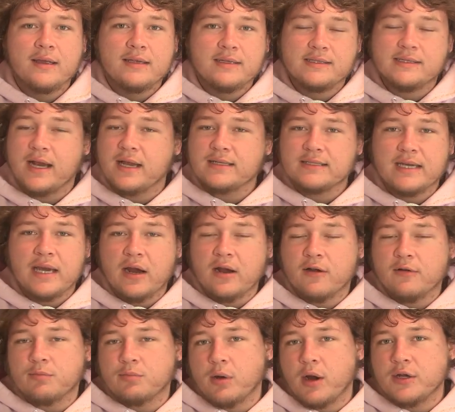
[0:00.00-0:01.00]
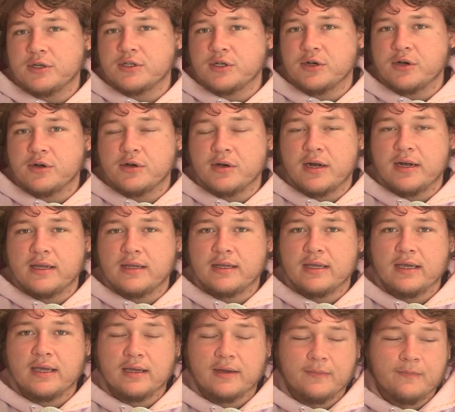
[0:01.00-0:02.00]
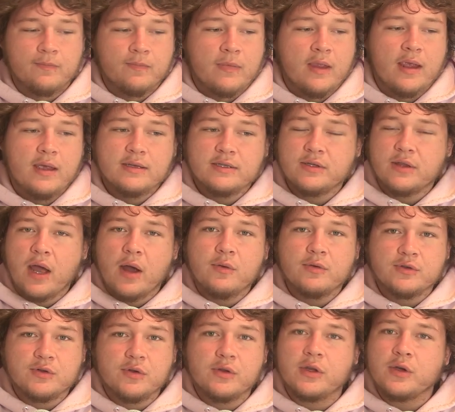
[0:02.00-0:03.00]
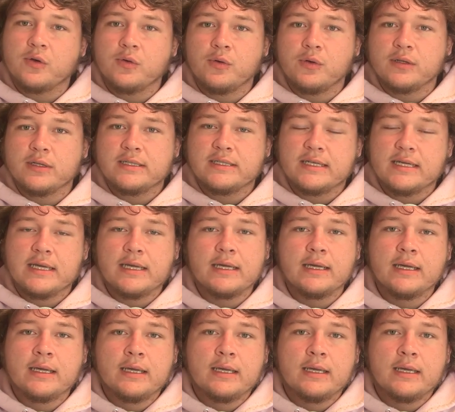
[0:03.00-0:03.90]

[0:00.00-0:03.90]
He's not scared of pressure or anything. So that was really cool to see.